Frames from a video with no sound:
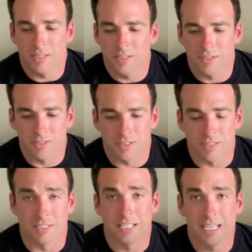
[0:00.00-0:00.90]
these, the
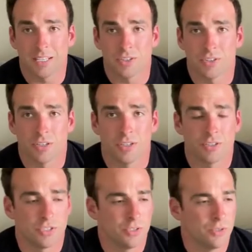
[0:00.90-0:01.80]
Tikkas,
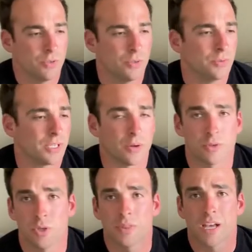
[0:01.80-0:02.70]
to, you know,
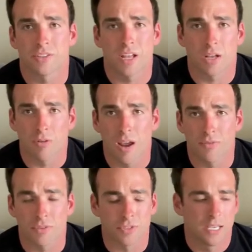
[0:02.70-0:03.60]
$2,000
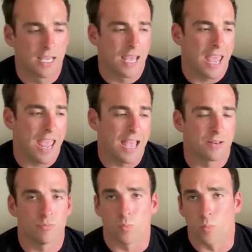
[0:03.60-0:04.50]
rifles,
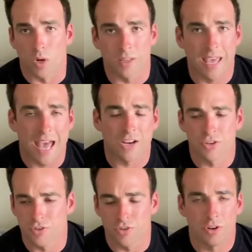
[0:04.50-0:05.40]
and working the
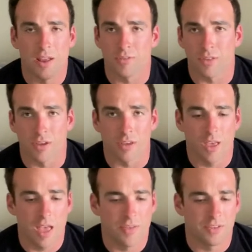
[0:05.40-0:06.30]
actions on everything.
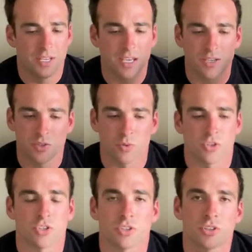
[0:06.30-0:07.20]
And the Tikkas were
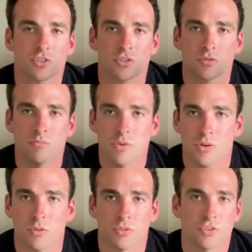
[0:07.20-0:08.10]
just
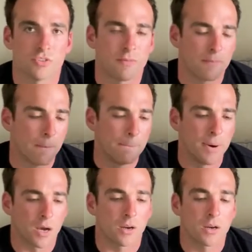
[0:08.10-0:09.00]
smooth, just
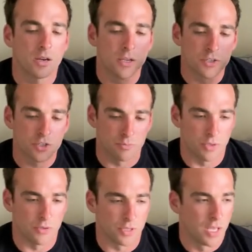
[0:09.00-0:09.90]
butter
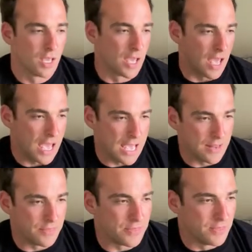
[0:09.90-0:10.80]
smooth.
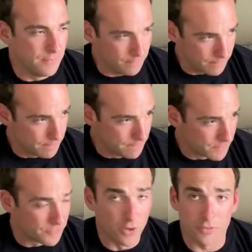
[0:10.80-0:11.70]
And
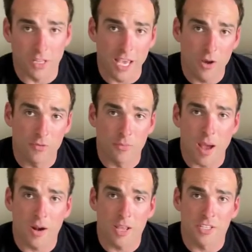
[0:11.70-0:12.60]
Phil Vallejo from
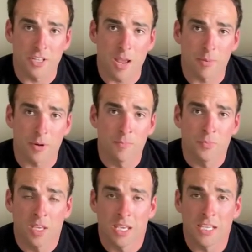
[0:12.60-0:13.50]
Modern Day Sniper,
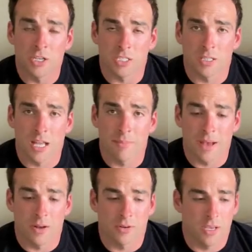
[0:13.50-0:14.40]
he talked a lot
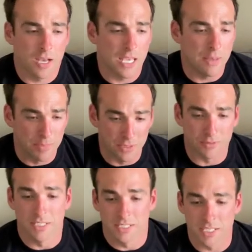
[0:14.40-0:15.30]
about, he
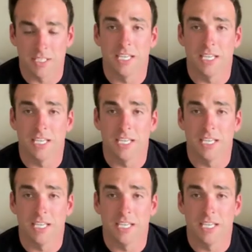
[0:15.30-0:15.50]
did a